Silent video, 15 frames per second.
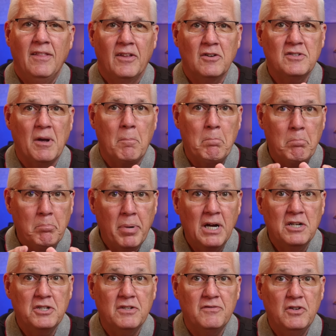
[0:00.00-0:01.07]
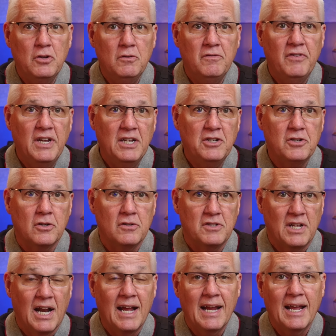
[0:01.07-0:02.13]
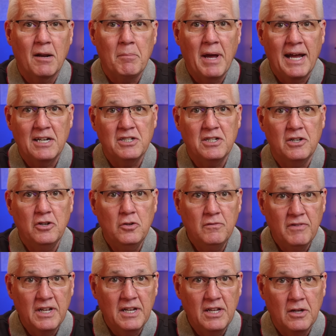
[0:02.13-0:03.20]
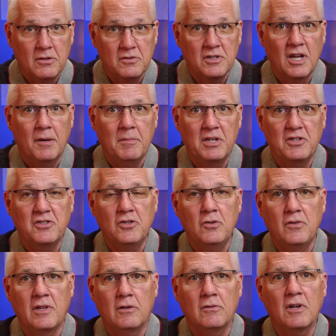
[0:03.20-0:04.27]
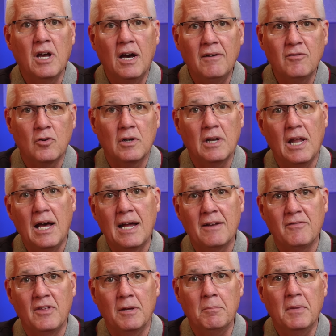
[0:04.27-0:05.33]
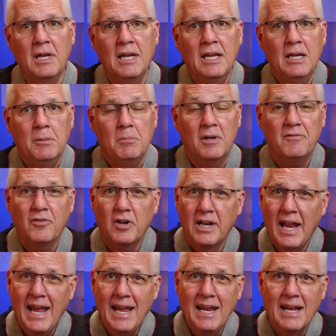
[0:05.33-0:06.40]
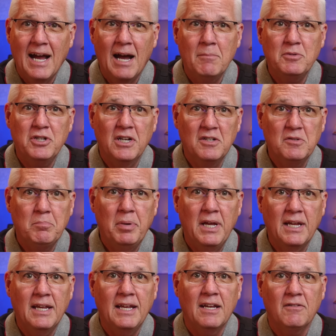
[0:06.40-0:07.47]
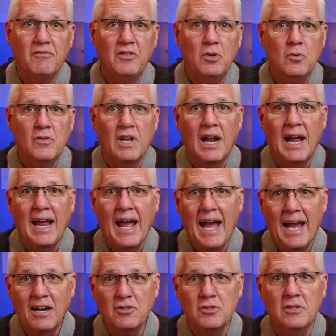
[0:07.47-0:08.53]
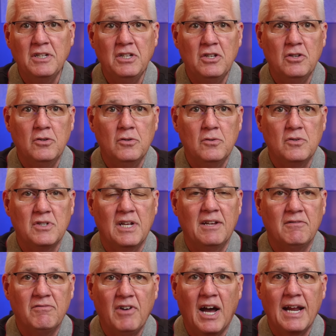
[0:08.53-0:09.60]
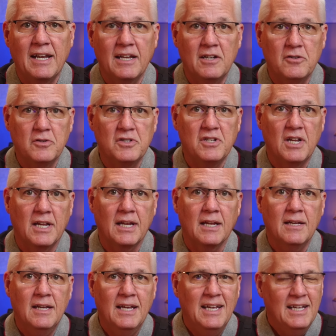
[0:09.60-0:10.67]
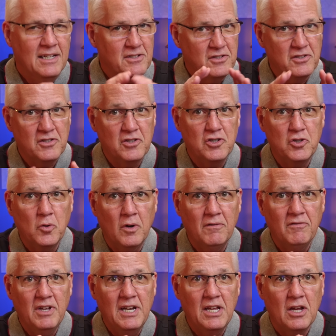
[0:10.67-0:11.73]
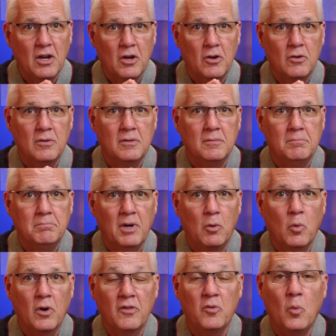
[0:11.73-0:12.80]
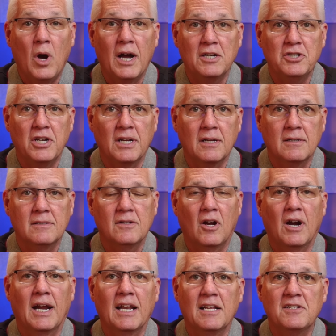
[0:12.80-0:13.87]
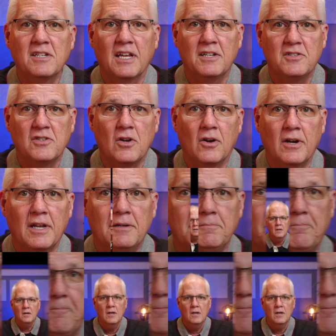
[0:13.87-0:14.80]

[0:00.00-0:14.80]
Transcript: there's a bunch of new features, and I got a batch of new videos coming soon that'll cover a lot of them. But for today, I'm just picking a few that I actually use and find interesting. This is a short video, but worth watching. All right, let's get started.